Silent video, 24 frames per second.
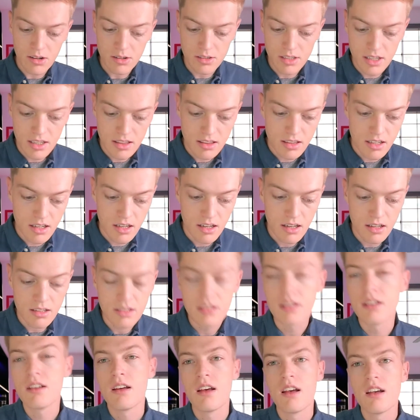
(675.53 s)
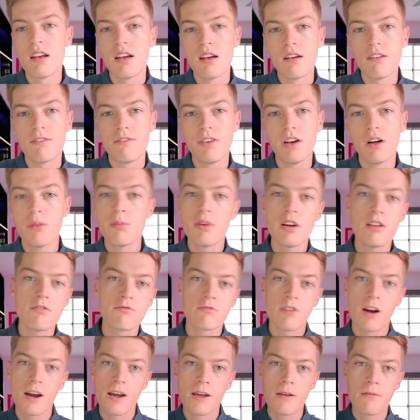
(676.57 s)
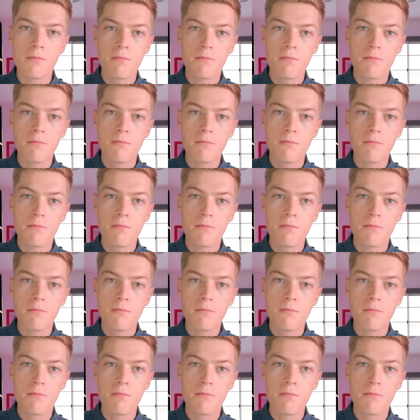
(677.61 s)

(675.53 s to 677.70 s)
get the film in right.